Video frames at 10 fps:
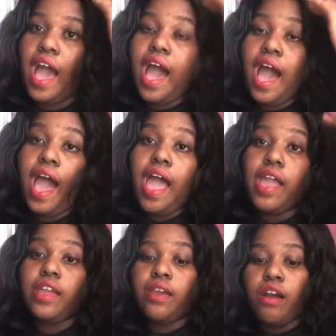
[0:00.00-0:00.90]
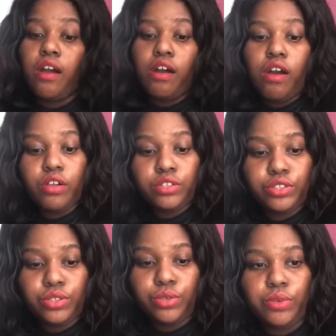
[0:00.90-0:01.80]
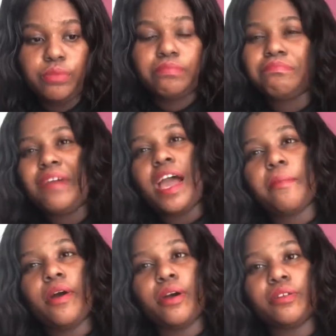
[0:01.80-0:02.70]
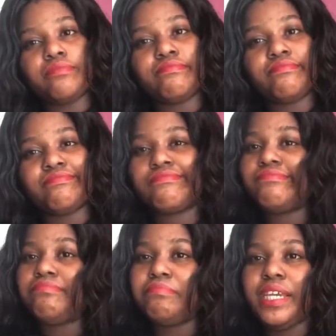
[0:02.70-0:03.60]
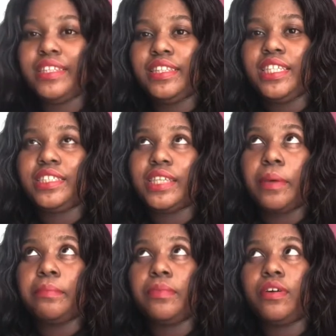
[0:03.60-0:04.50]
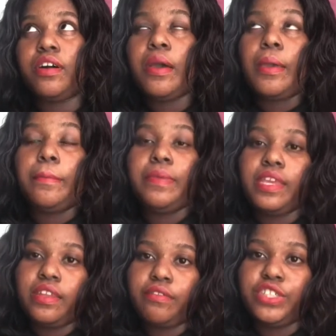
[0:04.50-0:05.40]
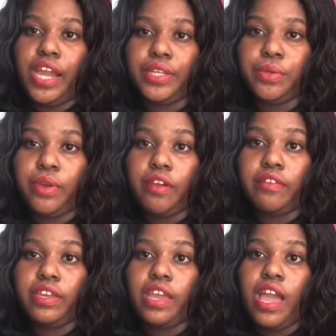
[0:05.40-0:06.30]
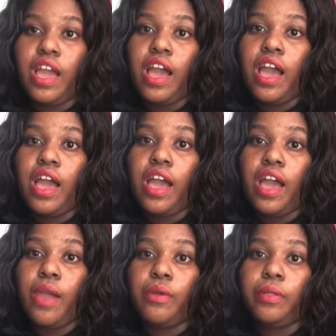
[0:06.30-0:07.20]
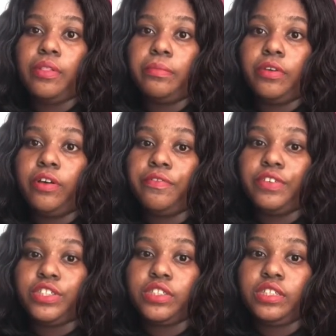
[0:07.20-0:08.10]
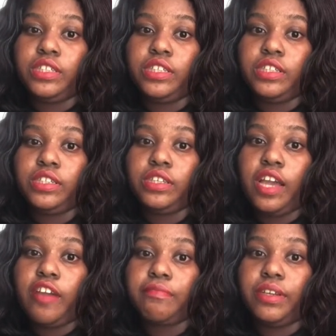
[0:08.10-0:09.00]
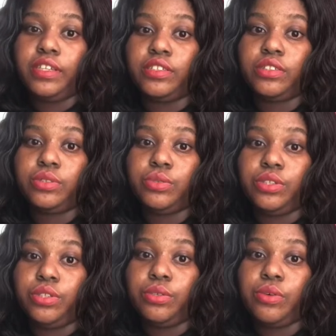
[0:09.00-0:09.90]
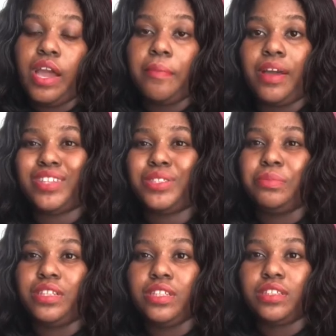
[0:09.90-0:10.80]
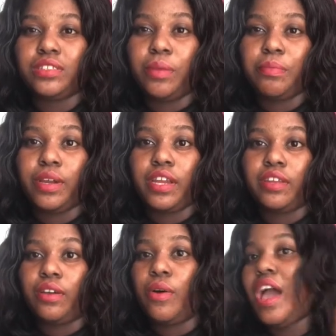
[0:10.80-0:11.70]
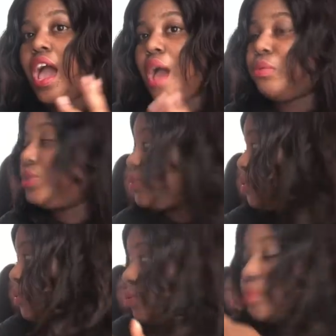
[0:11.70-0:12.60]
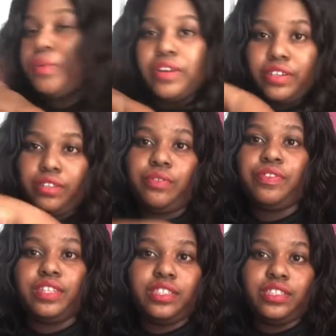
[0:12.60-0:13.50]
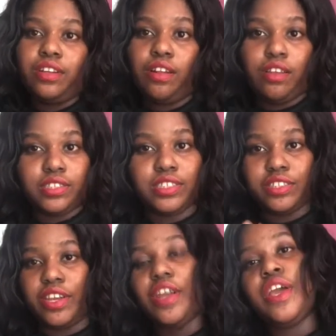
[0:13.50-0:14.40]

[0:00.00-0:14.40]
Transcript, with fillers: I also, by about mid-December, beginning of January, I will officially have my studio. I'm actually building it up right now. I would show you, but over there's in a cluster.